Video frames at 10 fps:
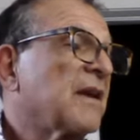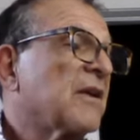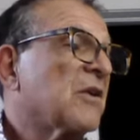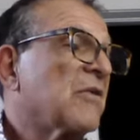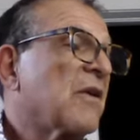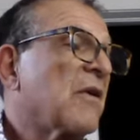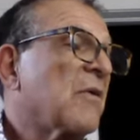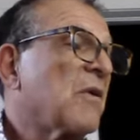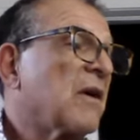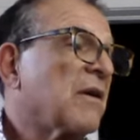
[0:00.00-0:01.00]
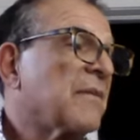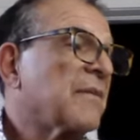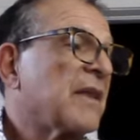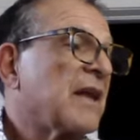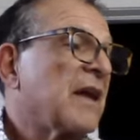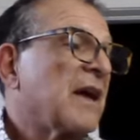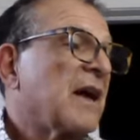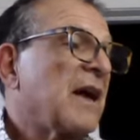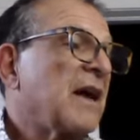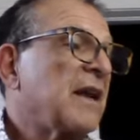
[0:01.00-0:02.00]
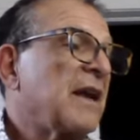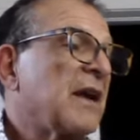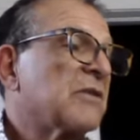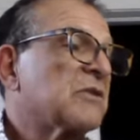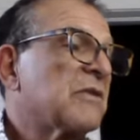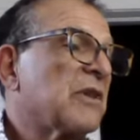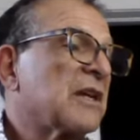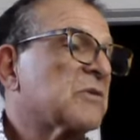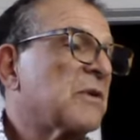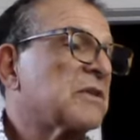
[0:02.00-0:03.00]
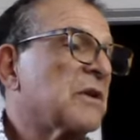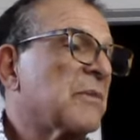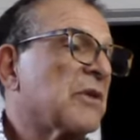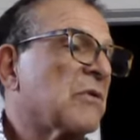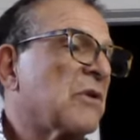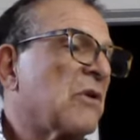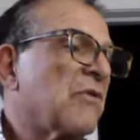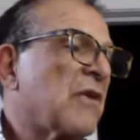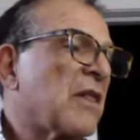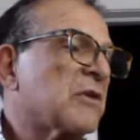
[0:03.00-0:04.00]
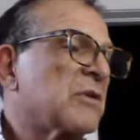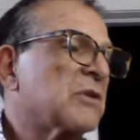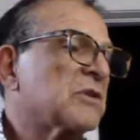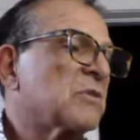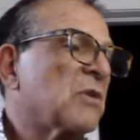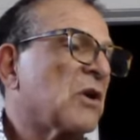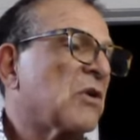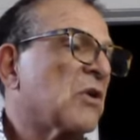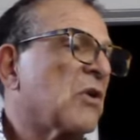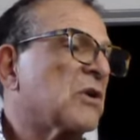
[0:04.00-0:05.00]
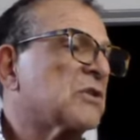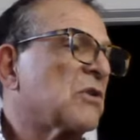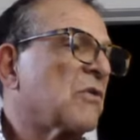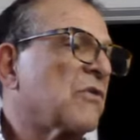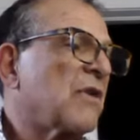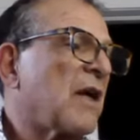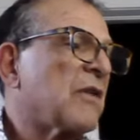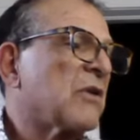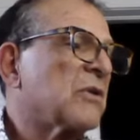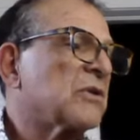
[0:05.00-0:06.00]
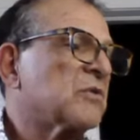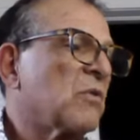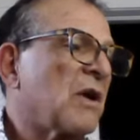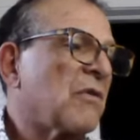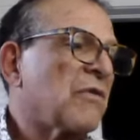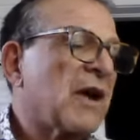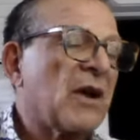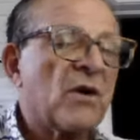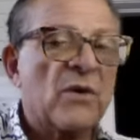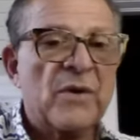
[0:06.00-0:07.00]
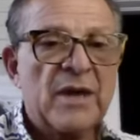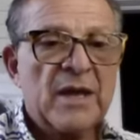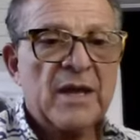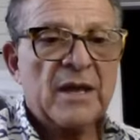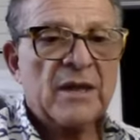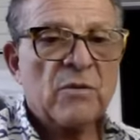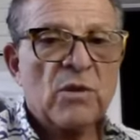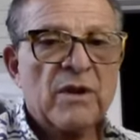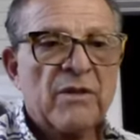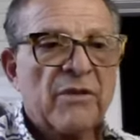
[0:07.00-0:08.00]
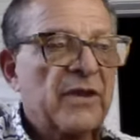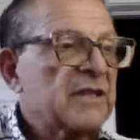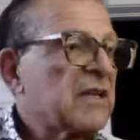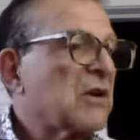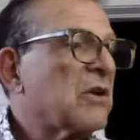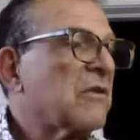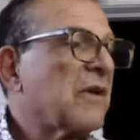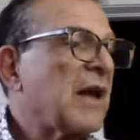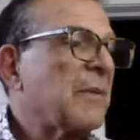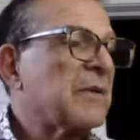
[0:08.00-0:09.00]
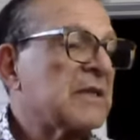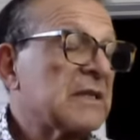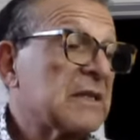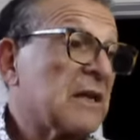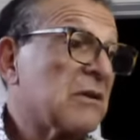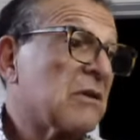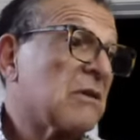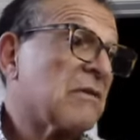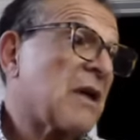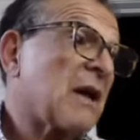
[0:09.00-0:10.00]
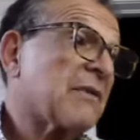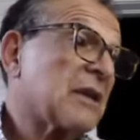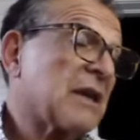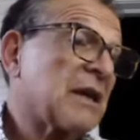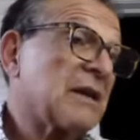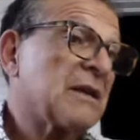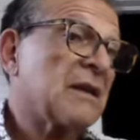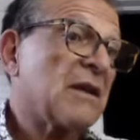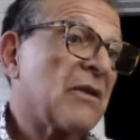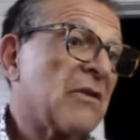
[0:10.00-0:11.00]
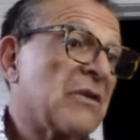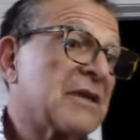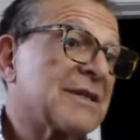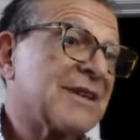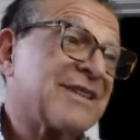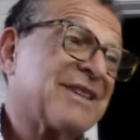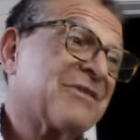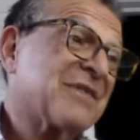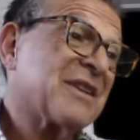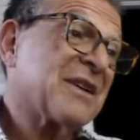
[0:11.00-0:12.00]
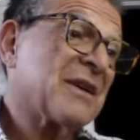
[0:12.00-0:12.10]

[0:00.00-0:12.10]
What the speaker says: You're very welcome. I had an egg retrieval last Wednesday, but there were no follicles. What could cause no follicles? Well, Franco, one of the things that could have happened is that you could have ovulated. Another is that you didn't.